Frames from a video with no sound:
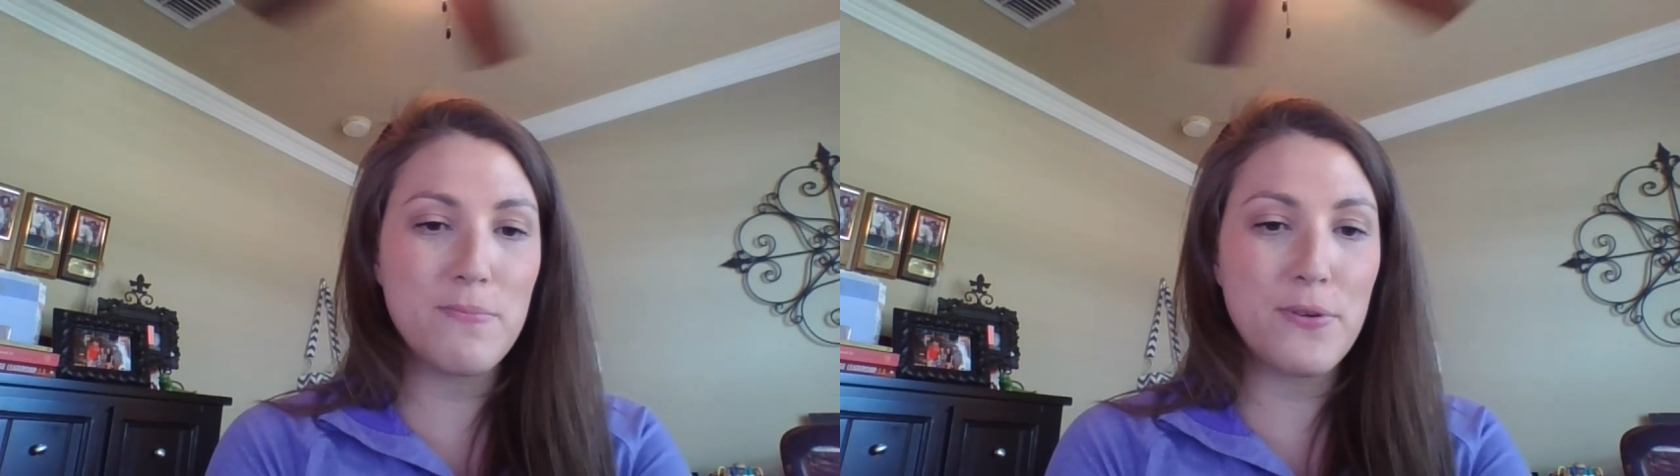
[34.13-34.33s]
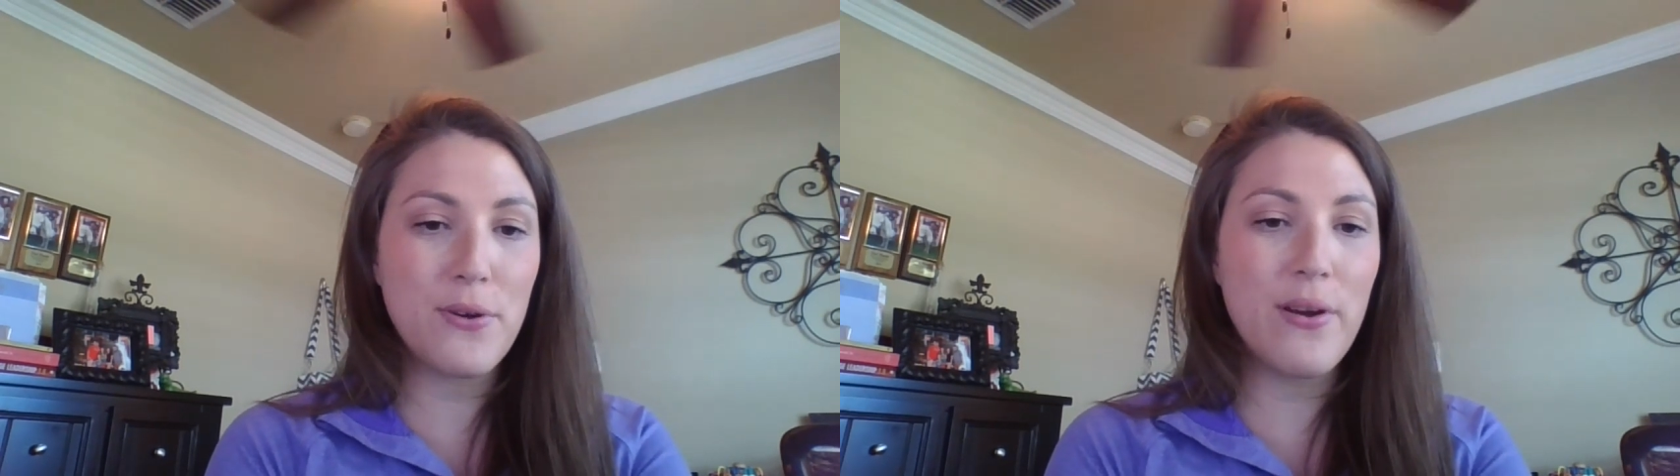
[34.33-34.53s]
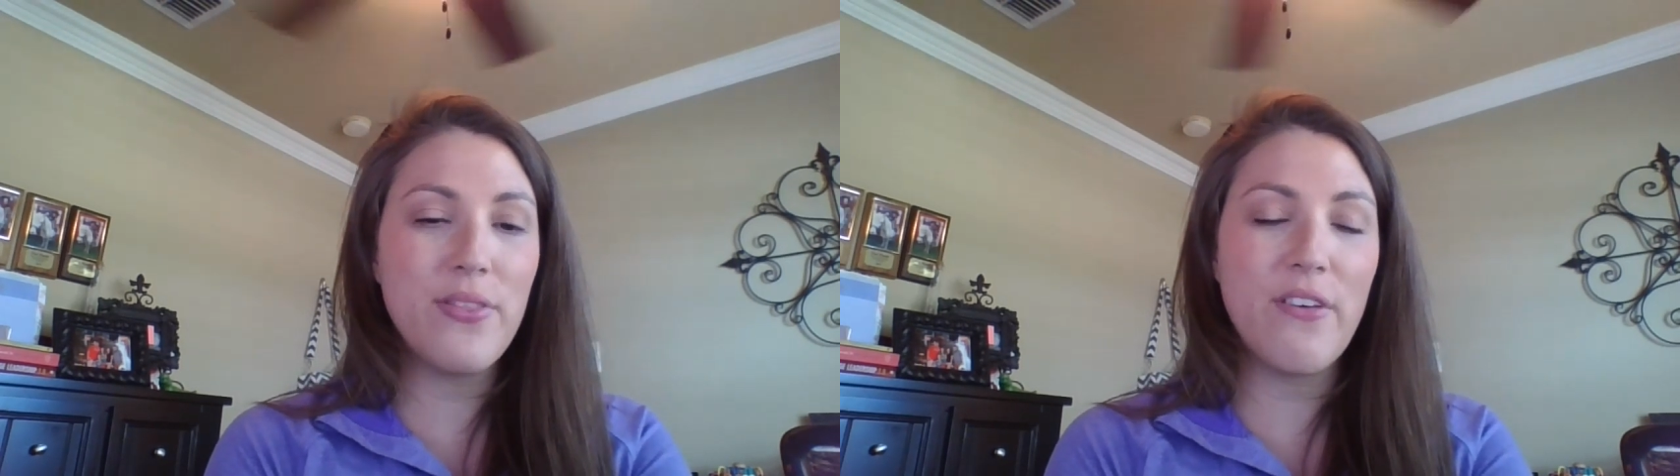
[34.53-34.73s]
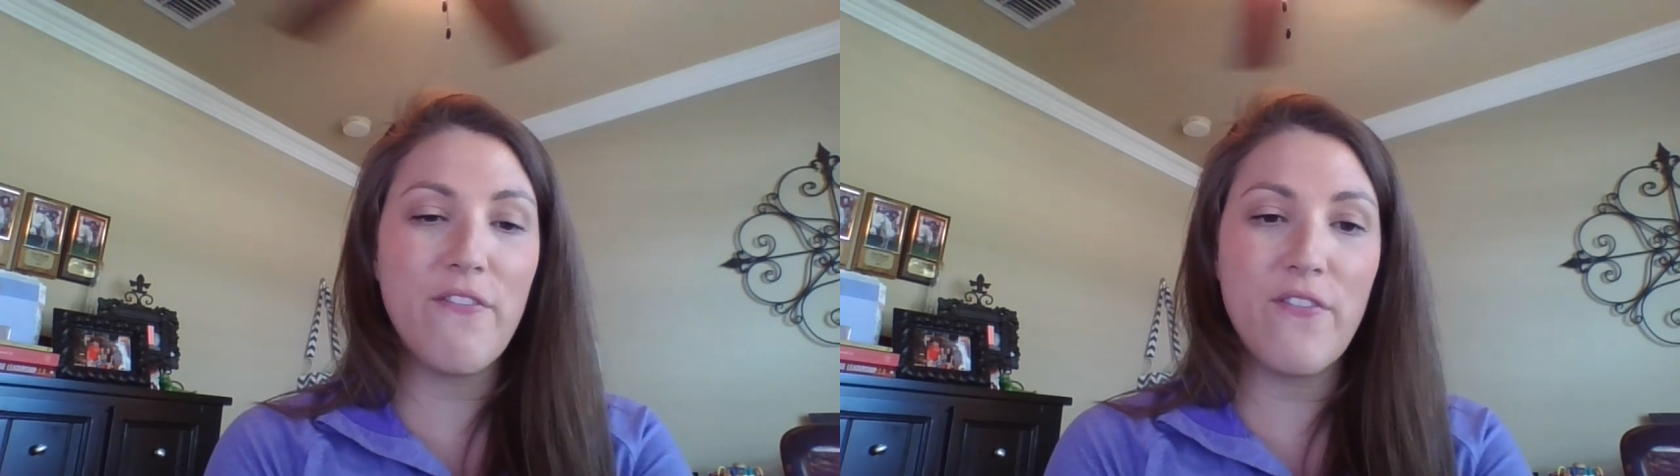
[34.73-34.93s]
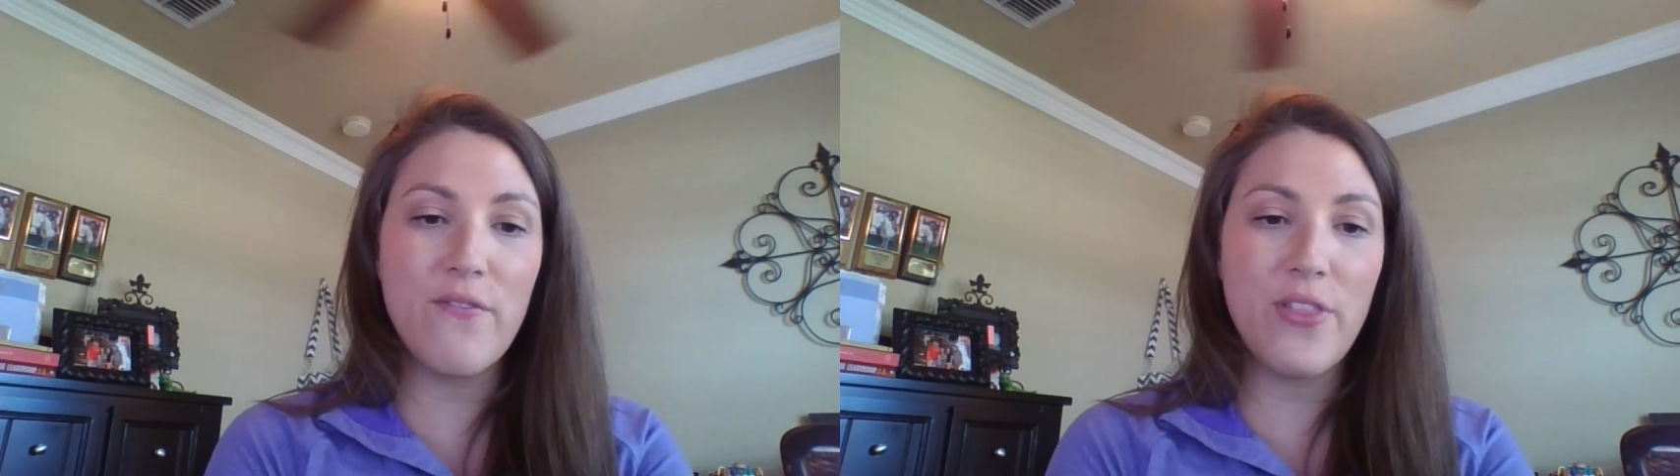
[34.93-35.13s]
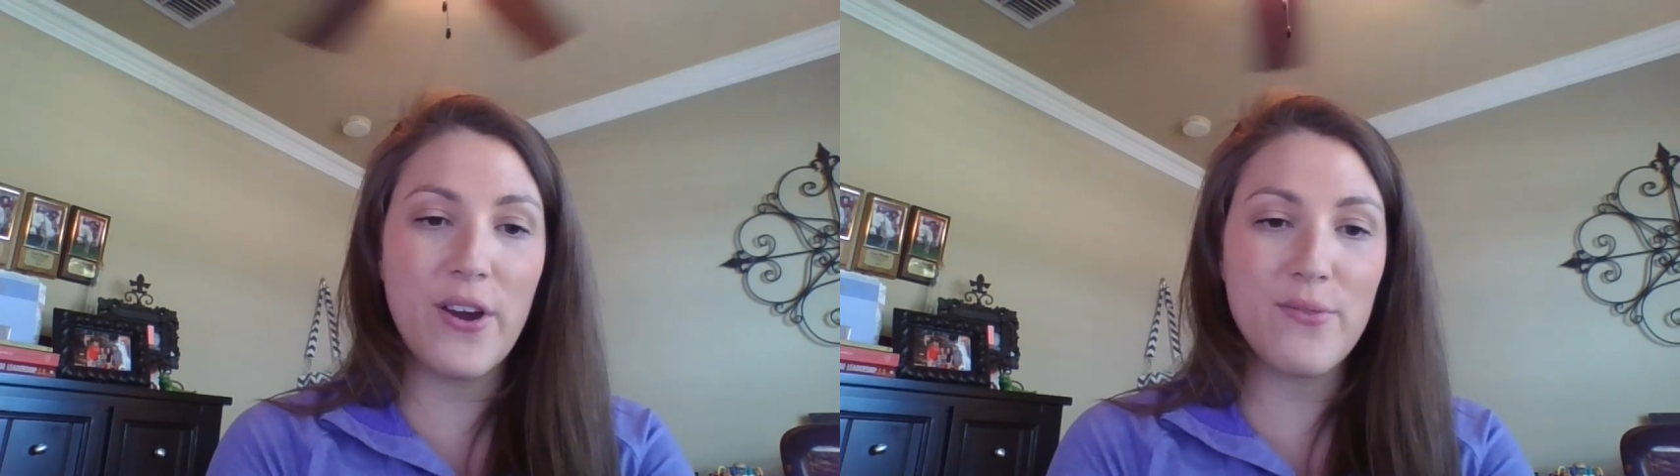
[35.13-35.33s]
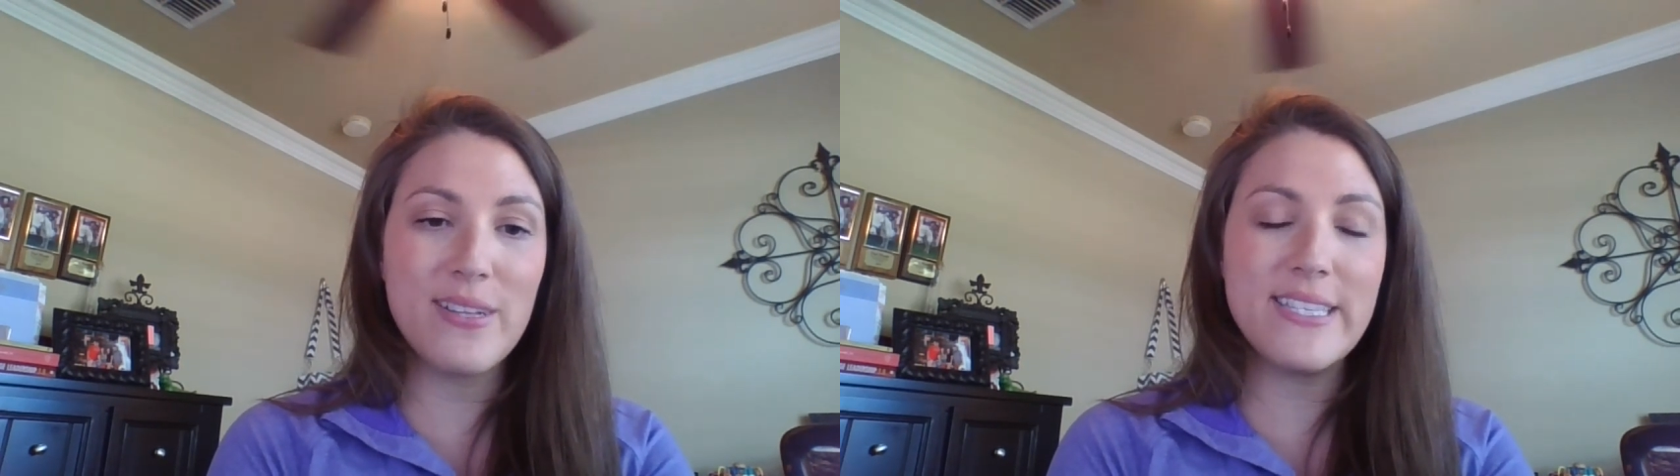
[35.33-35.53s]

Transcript: Brewer, the third